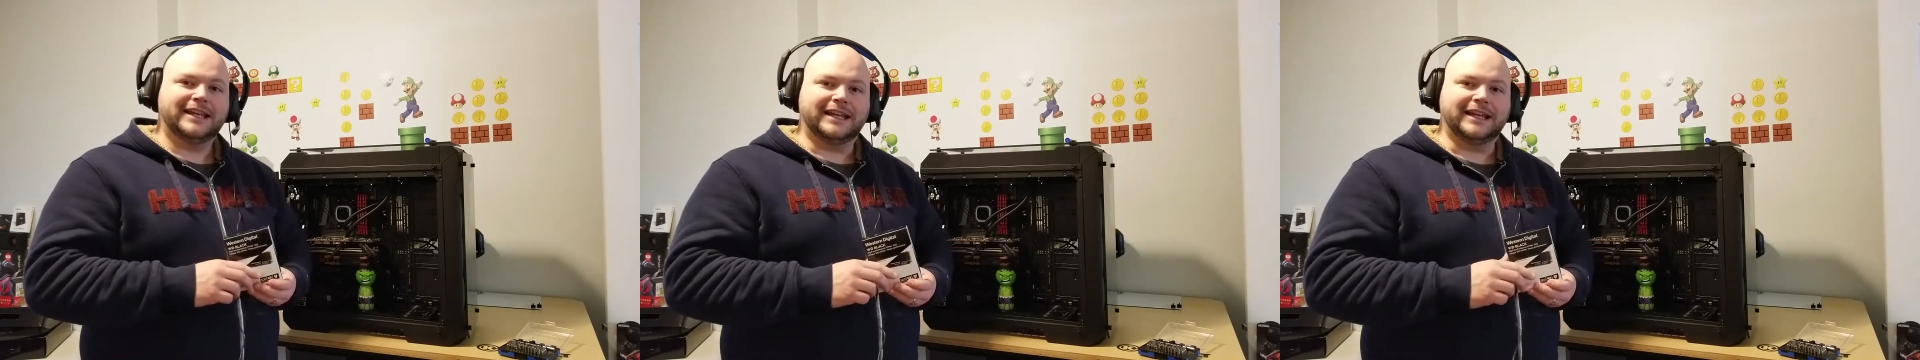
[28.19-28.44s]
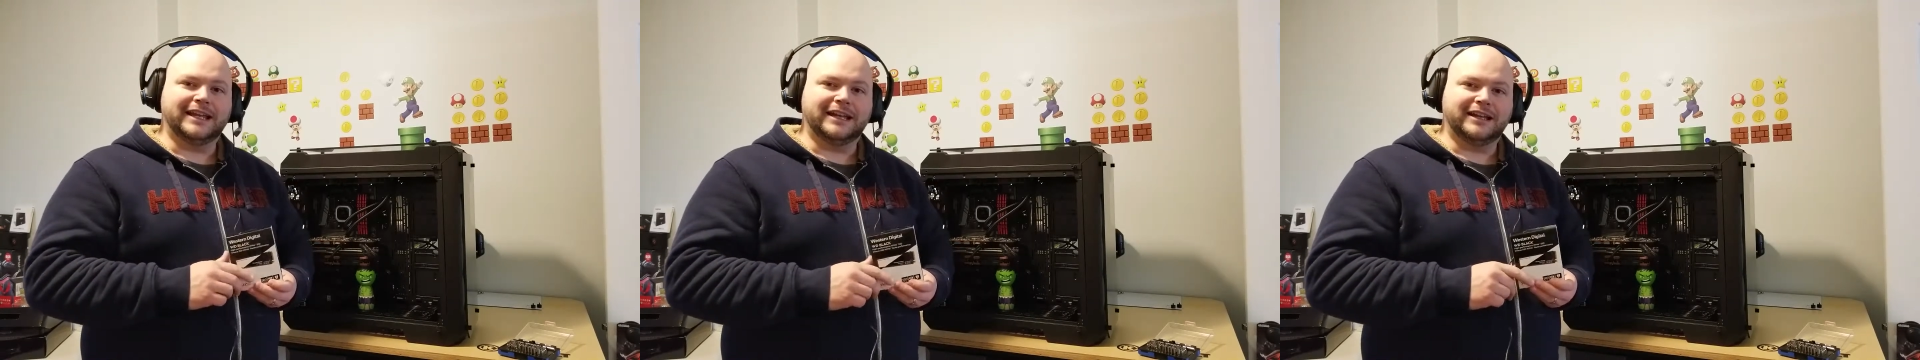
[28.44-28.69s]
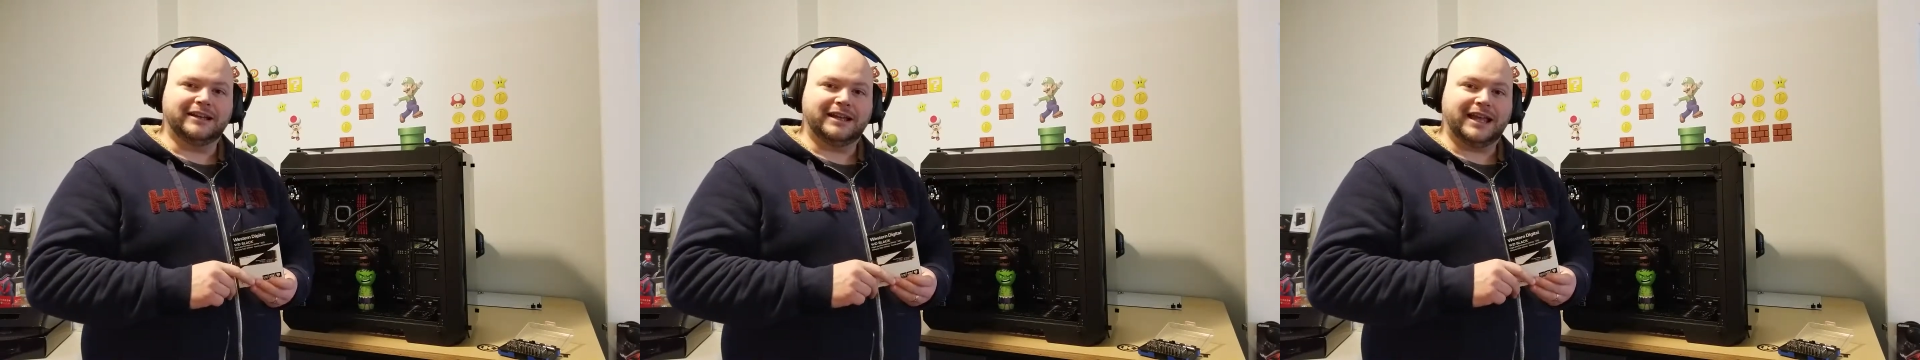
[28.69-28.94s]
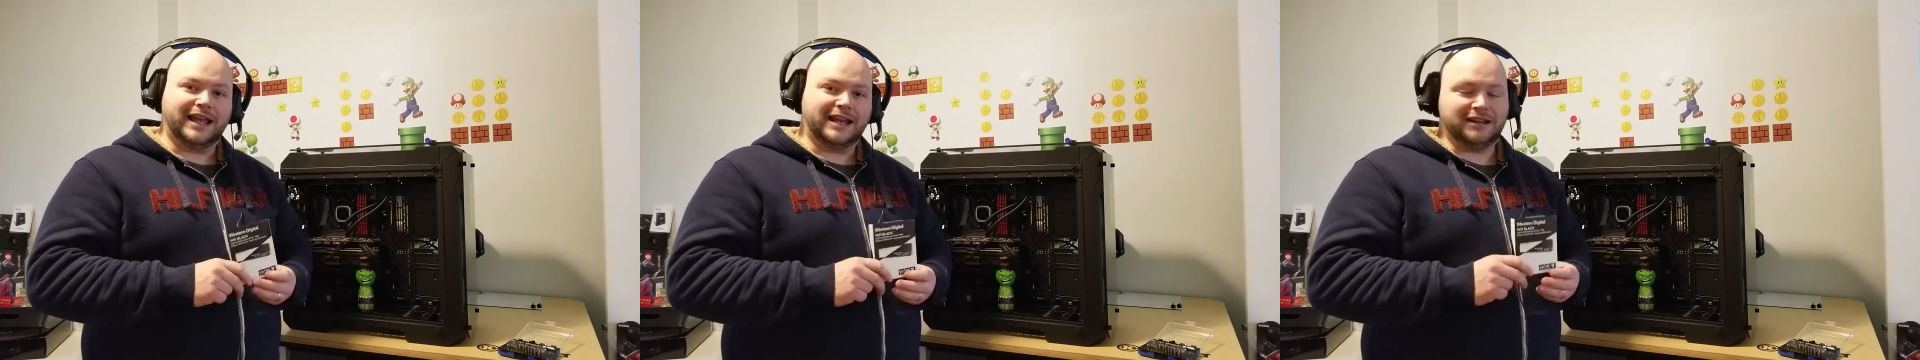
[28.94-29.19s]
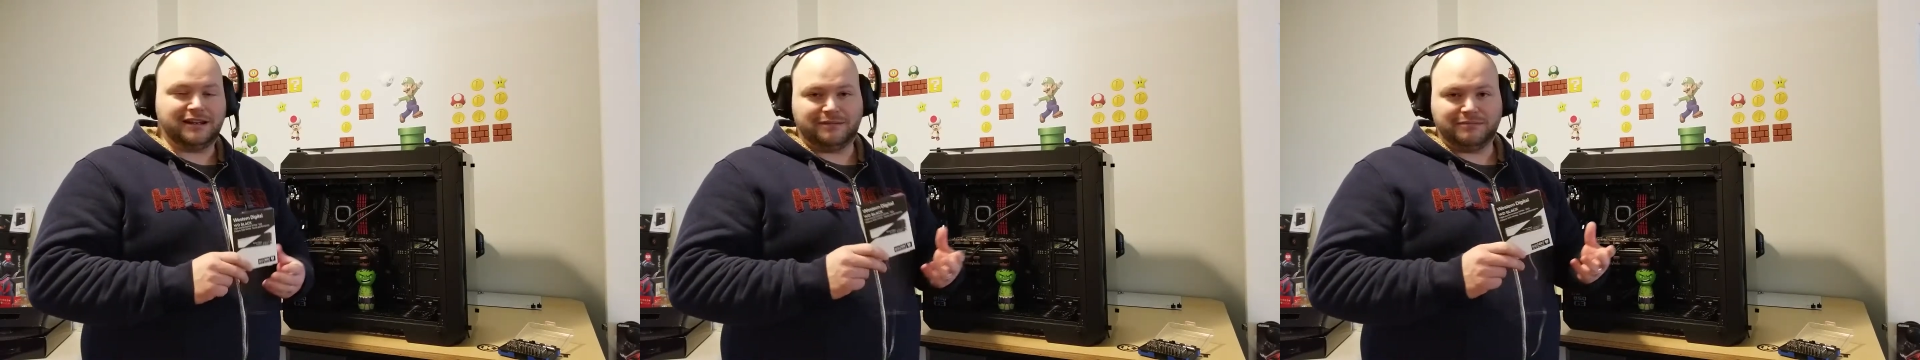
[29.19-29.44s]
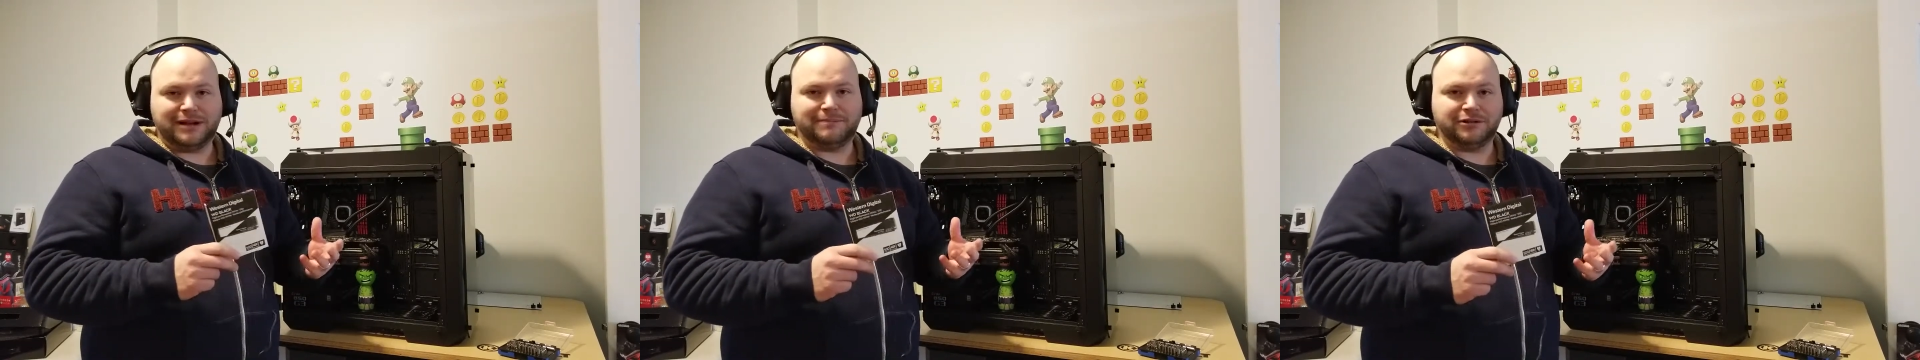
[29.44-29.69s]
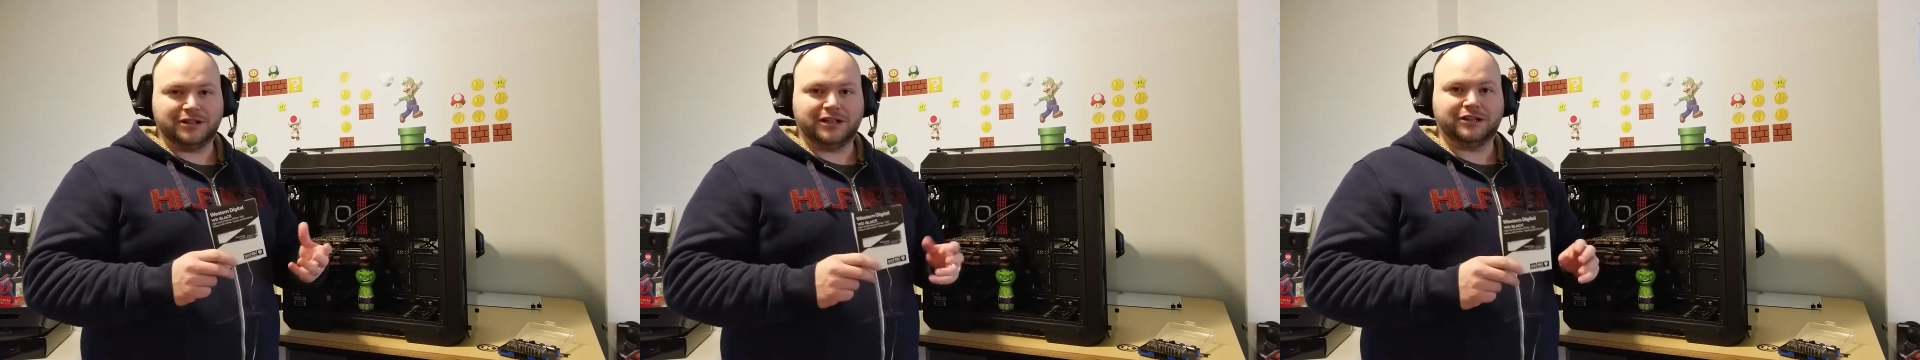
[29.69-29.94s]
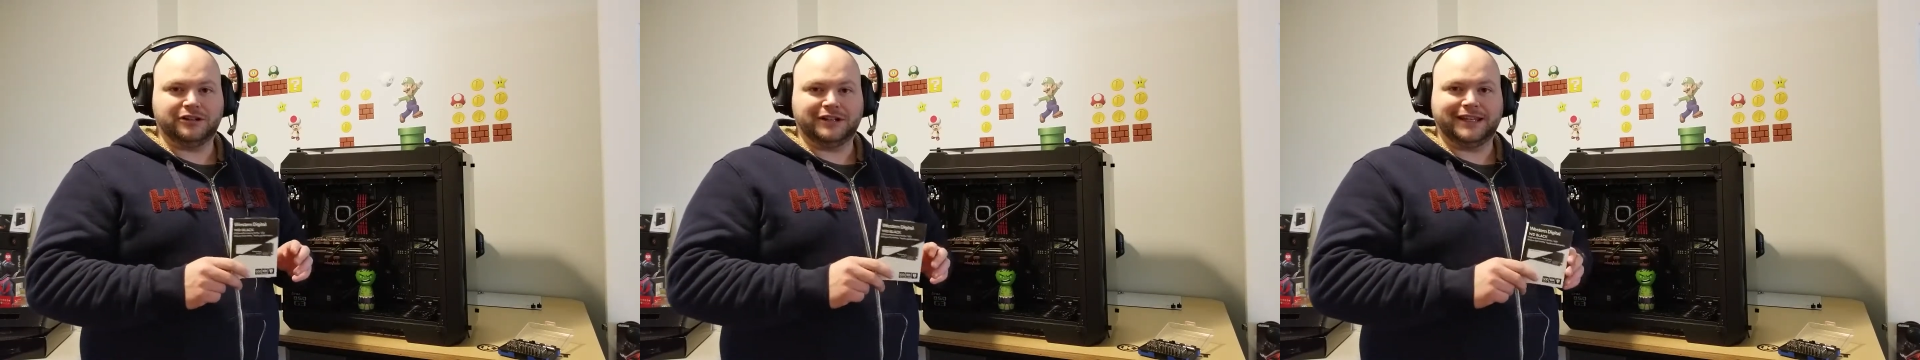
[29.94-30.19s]
Uh, and in my
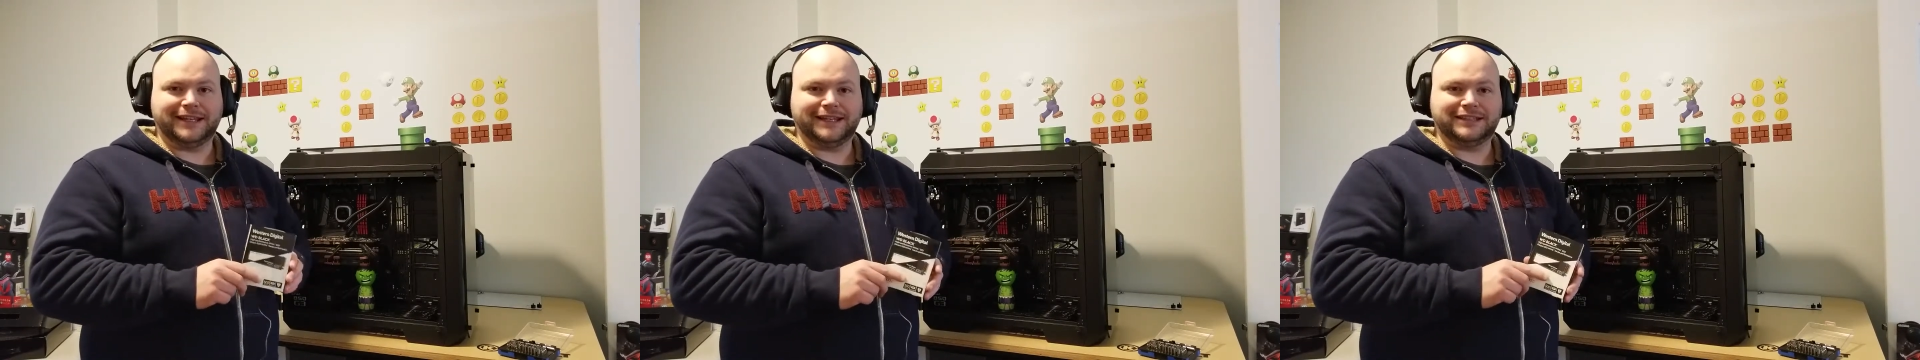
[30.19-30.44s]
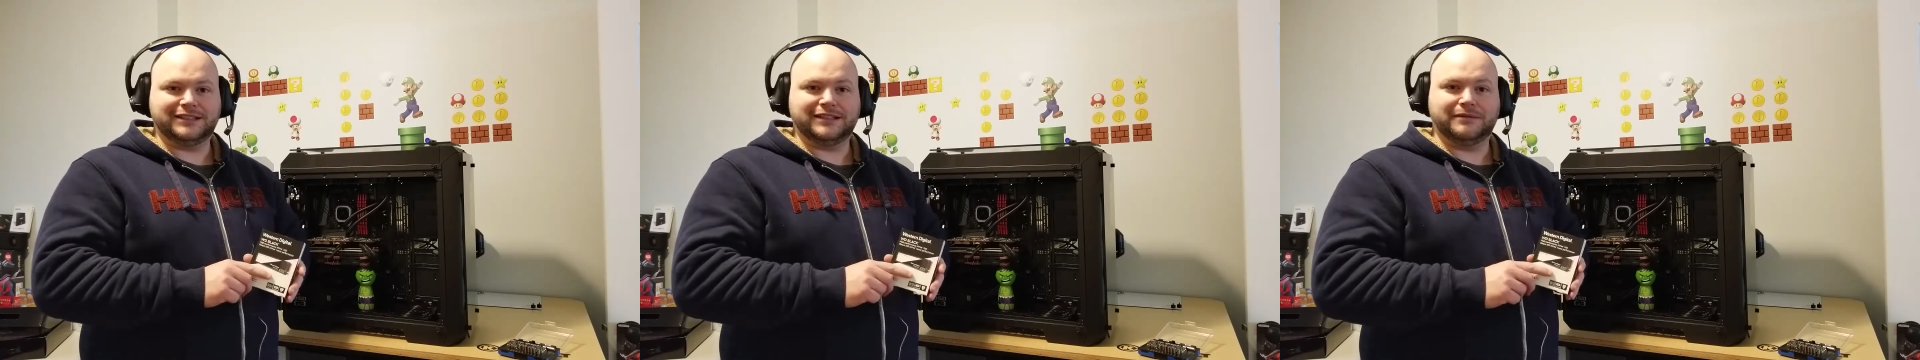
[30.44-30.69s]
particular case,